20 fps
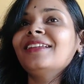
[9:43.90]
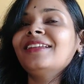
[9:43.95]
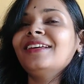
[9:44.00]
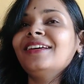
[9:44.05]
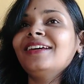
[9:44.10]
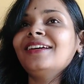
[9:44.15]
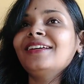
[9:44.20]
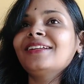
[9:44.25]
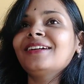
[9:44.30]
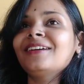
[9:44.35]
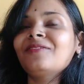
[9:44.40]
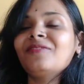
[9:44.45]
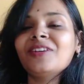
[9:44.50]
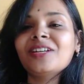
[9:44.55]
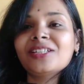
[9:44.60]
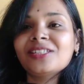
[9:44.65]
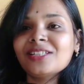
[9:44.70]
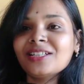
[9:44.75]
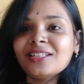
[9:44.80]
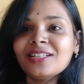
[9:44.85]
their
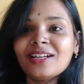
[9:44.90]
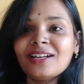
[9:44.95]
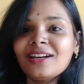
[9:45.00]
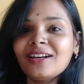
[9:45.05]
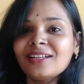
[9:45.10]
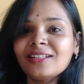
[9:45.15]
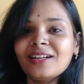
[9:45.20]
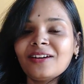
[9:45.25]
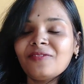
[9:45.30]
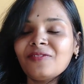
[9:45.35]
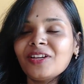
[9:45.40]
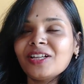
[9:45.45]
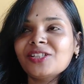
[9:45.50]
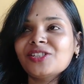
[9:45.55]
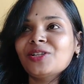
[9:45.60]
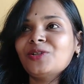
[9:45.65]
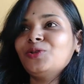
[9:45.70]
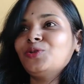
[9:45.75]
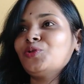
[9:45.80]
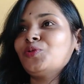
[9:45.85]
affection, her
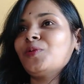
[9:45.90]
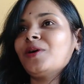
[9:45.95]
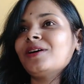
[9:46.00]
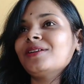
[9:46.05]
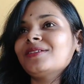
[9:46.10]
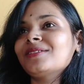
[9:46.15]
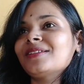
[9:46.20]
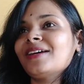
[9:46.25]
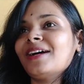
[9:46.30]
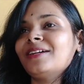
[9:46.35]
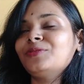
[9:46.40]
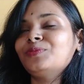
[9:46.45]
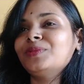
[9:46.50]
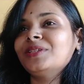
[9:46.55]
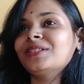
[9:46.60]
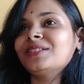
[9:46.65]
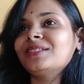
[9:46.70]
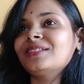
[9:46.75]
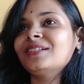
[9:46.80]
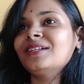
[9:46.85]
affection towards that
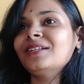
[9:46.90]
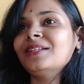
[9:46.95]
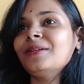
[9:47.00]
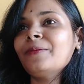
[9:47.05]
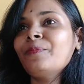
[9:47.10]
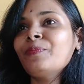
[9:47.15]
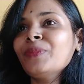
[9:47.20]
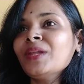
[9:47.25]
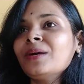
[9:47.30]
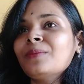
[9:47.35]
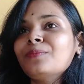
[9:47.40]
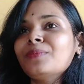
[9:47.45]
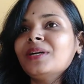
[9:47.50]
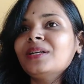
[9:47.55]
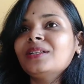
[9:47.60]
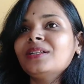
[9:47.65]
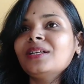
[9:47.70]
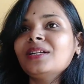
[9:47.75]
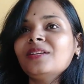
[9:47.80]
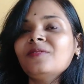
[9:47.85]
person,
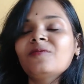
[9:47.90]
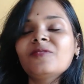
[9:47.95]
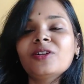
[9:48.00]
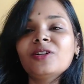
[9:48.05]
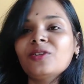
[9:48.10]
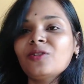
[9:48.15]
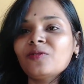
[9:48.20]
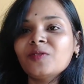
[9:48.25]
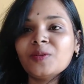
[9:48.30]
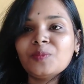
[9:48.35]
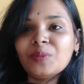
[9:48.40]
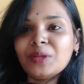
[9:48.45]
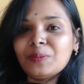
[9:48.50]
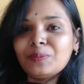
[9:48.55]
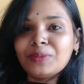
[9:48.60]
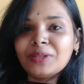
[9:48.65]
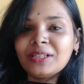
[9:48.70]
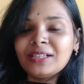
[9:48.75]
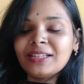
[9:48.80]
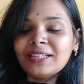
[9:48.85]
but in front of the
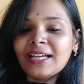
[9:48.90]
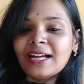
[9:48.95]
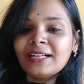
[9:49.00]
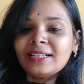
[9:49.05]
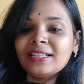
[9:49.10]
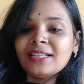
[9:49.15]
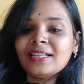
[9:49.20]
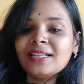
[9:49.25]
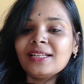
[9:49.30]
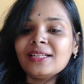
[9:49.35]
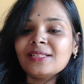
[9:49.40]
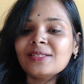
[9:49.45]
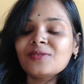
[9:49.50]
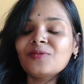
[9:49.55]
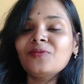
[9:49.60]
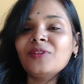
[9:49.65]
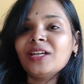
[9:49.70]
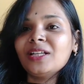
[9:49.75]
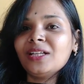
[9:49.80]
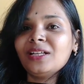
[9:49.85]
people that is
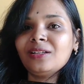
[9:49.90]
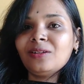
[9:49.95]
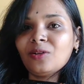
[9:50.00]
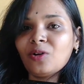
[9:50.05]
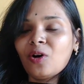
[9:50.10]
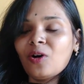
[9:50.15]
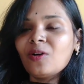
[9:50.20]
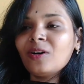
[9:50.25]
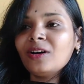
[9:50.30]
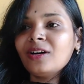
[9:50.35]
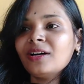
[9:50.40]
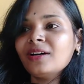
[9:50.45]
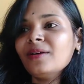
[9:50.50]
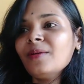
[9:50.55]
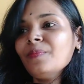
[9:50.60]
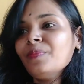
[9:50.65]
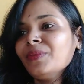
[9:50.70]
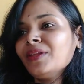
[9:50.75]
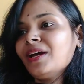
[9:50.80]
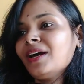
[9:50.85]
very wrong.
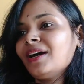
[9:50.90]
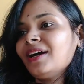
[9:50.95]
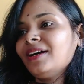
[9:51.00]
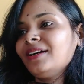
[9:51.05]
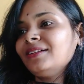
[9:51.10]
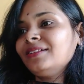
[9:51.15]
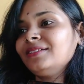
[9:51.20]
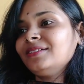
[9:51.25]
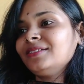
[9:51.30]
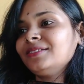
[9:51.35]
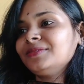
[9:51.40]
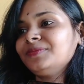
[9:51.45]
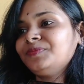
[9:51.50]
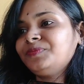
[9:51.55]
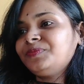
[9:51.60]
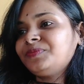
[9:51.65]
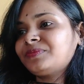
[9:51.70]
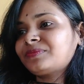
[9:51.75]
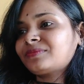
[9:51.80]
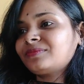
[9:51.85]
And
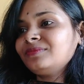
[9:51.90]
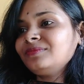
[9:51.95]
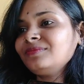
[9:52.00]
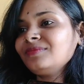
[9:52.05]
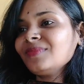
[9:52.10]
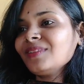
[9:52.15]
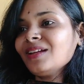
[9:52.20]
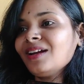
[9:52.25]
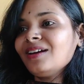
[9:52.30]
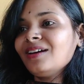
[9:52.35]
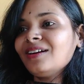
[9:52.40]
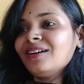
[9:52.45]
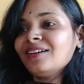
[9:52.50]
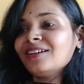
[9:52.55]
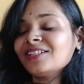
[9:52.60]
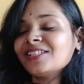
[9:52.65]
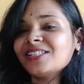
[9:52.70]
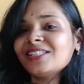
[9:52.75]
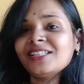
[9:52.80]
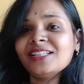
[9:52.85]

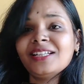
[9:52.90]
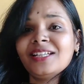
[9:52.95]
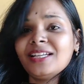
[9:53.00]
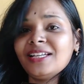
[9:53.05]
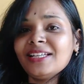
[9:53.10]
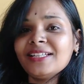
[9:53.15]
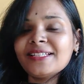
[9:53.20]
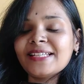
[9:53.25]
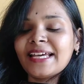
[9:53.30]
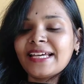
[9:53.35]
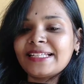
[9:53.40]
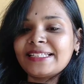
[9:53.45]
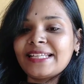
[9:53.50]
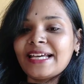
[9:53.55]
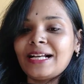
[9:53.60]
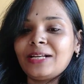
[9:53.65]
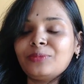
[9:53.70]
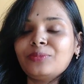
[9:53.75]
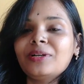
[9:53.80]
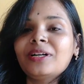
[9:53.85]
she is
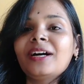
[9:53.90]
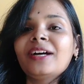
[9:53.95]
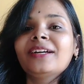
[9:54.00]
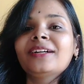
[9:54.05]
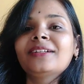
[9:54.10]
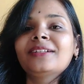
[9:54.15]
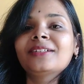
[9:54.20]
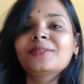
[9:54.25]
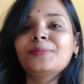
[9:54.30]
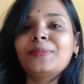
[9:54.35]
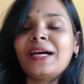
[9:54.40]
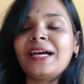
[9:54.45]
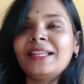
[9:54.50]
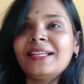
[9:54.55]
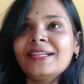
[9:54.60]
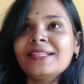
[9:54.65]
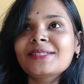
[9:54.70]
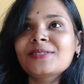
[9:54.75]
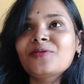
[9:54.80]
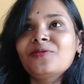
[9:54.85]
exiled by her
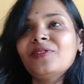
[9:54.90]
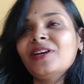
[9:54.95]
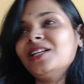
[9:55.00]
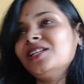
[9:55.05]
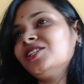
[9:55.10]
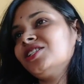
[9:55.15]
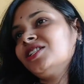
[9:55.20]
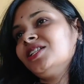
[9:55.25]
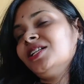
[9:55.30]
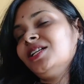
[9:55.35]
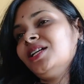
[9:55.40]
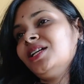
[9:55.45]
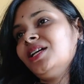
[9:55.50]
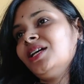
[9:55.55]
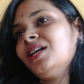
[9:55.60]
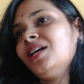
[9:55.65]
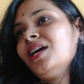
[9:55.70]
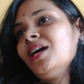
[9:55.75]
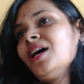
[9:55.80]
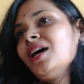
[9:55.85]
palace. When she